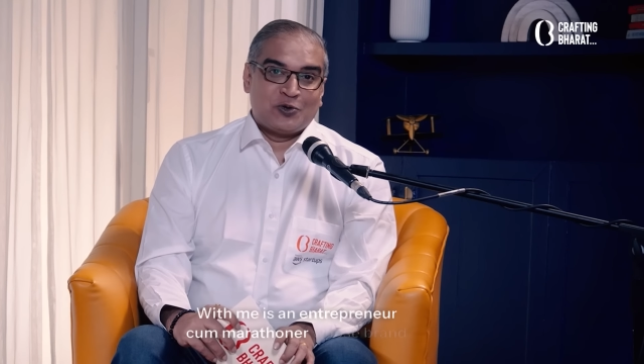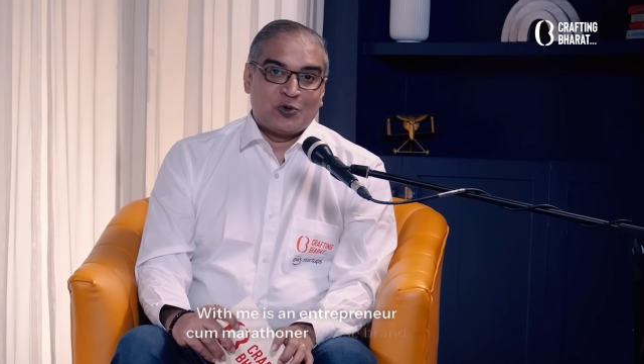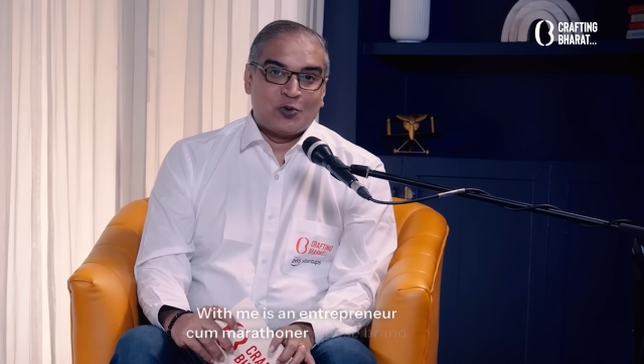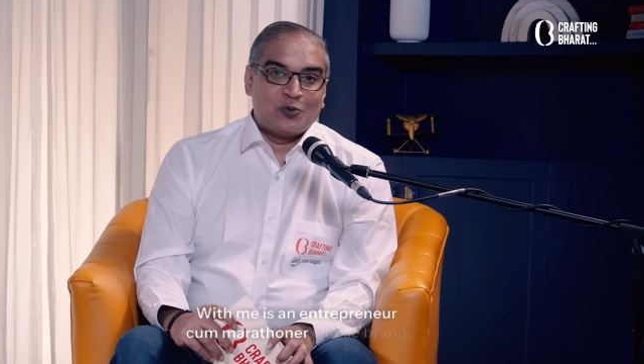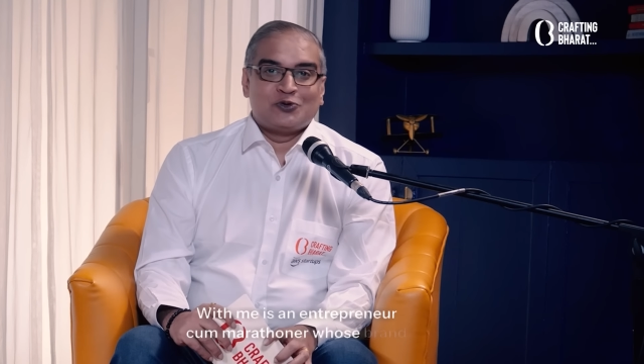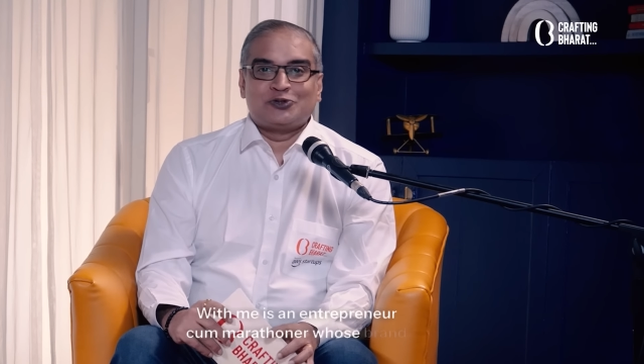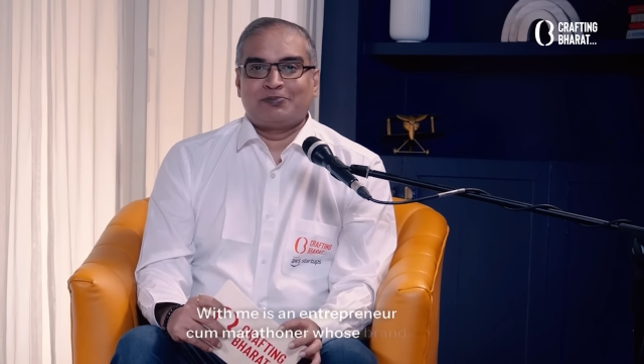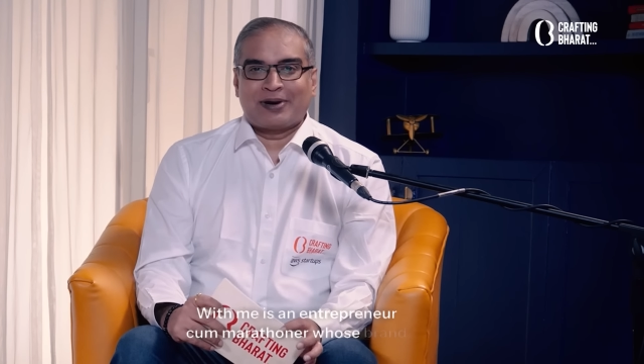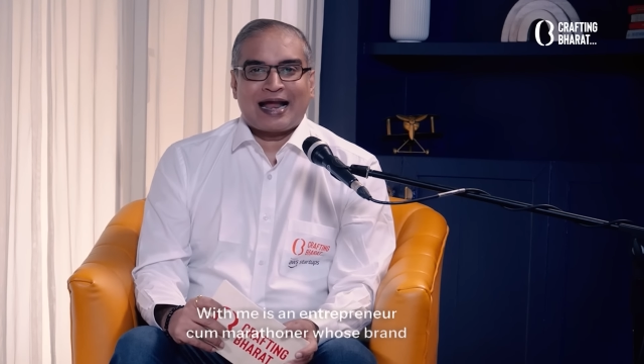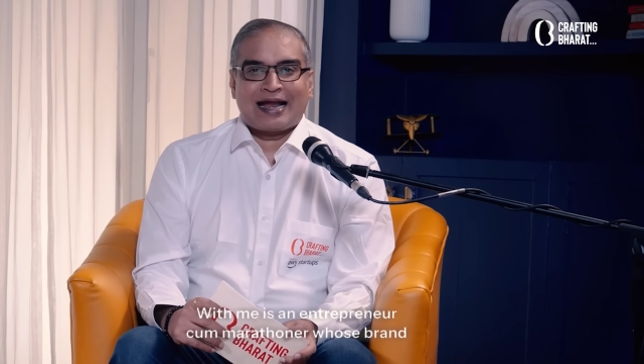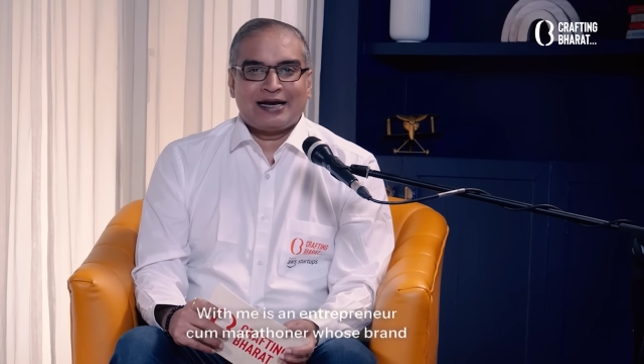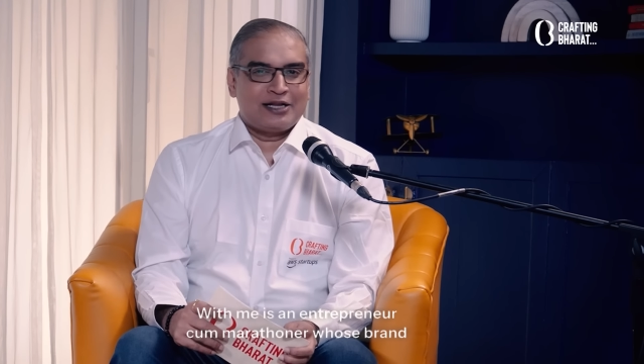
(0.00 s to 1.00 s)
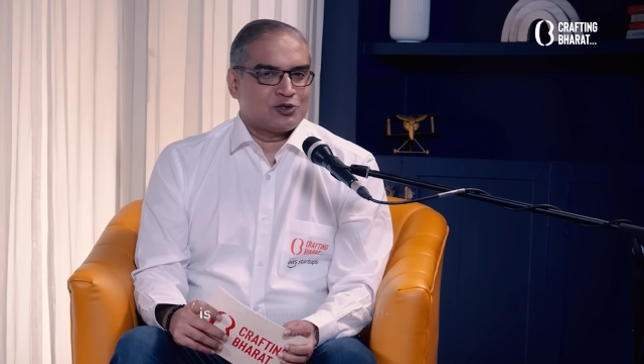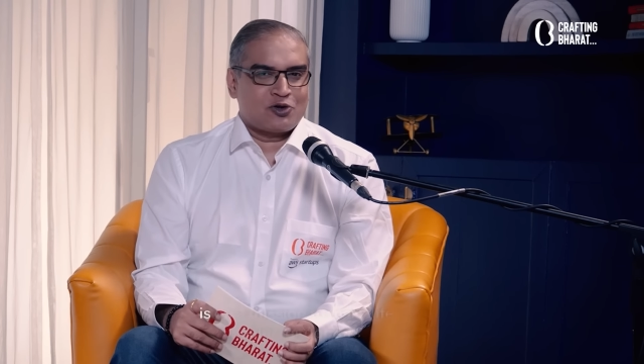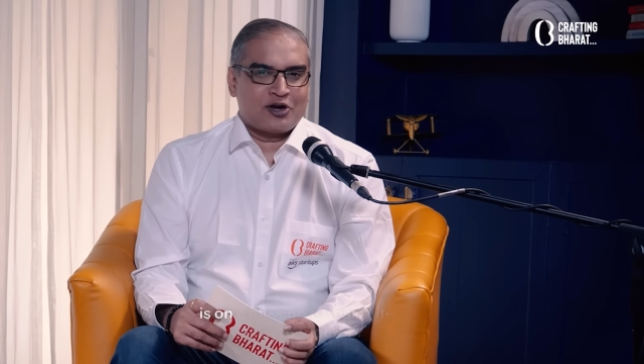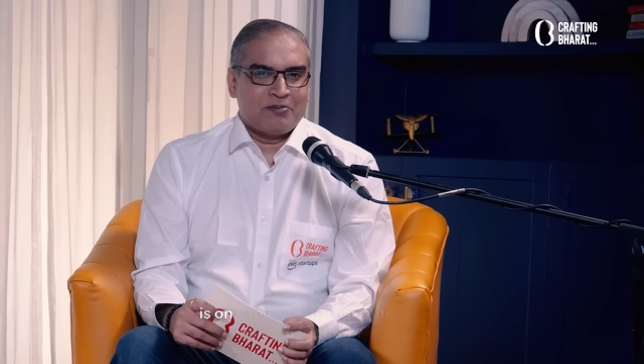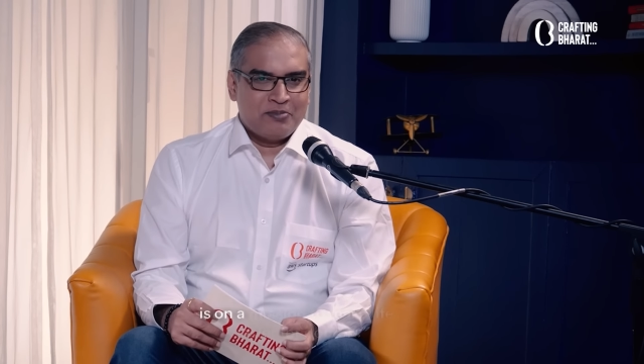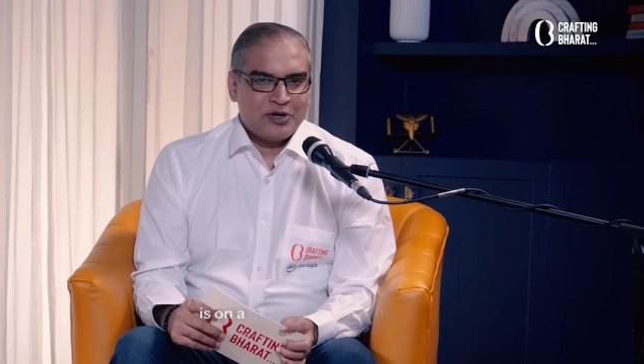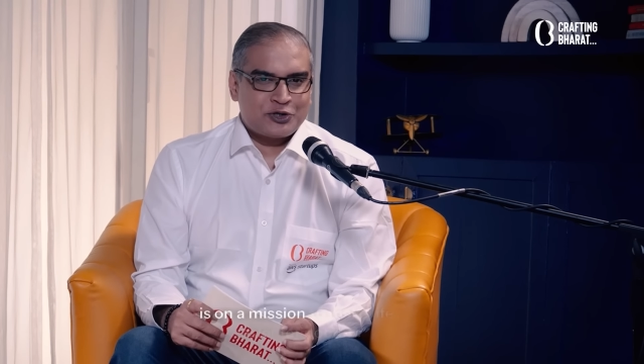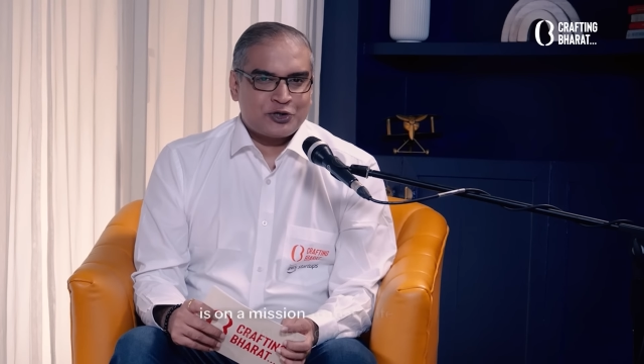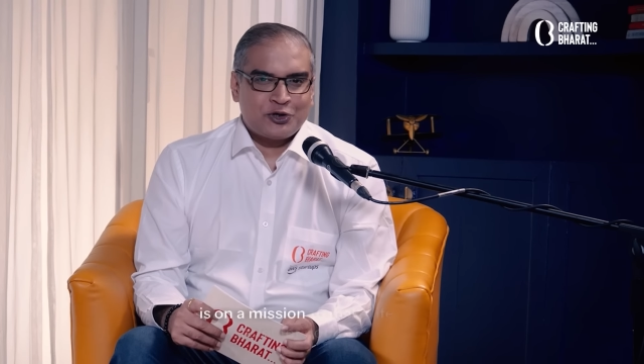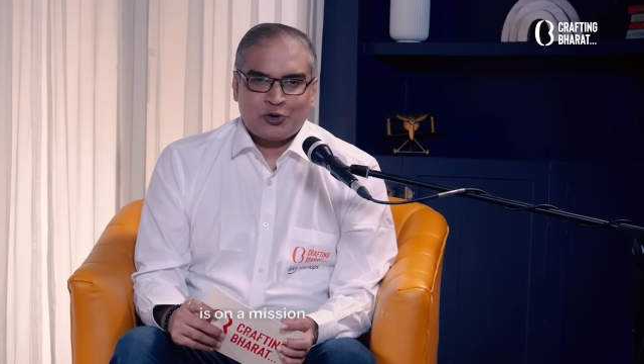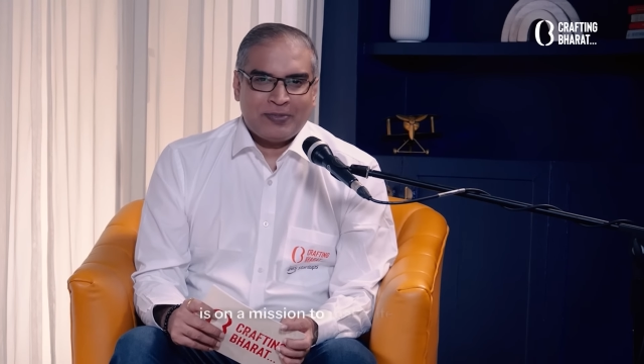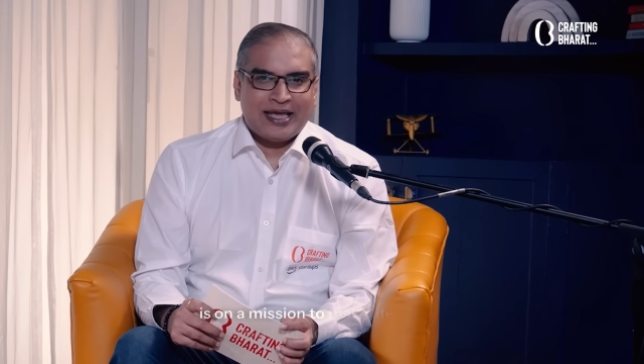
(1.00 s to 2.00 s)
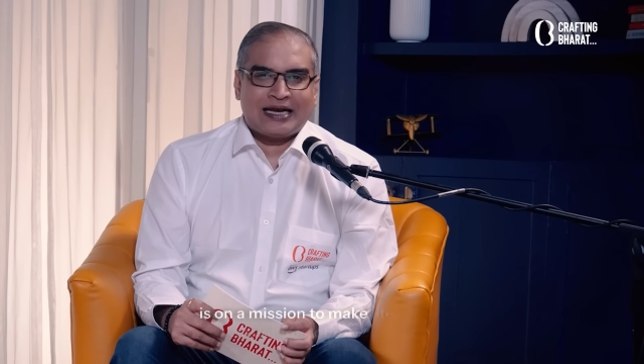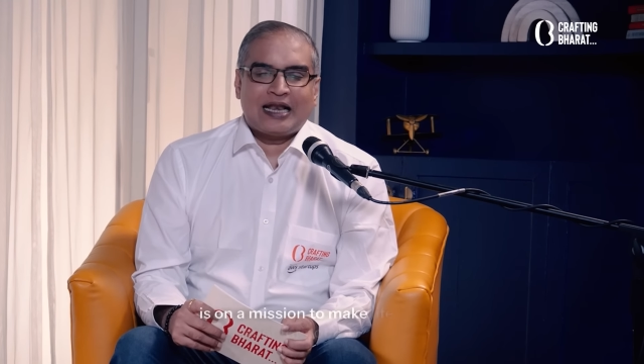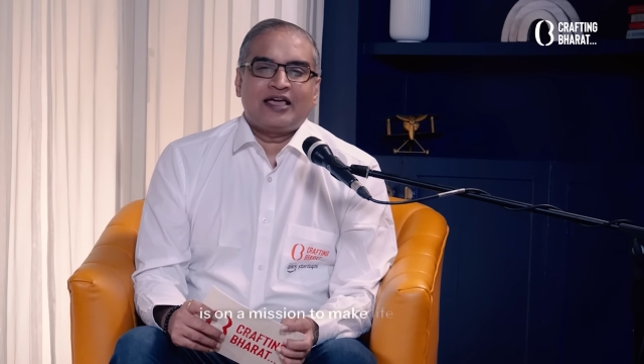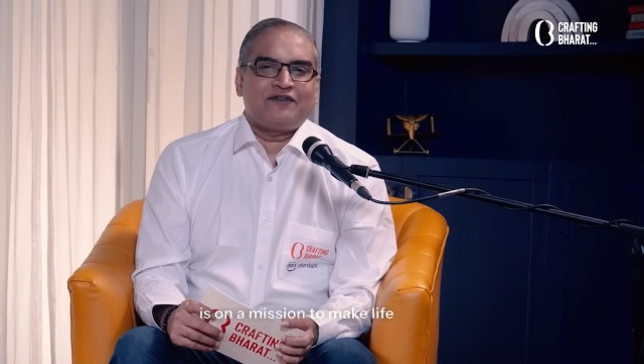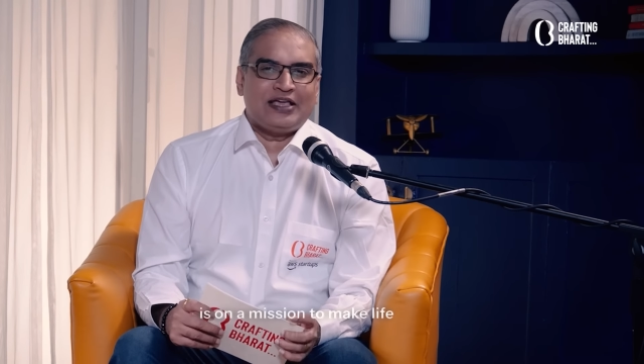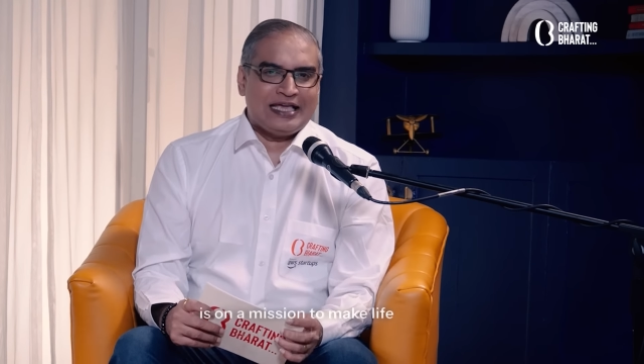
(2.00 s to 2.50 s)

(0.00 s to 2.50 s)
whose brand is on a mission to make life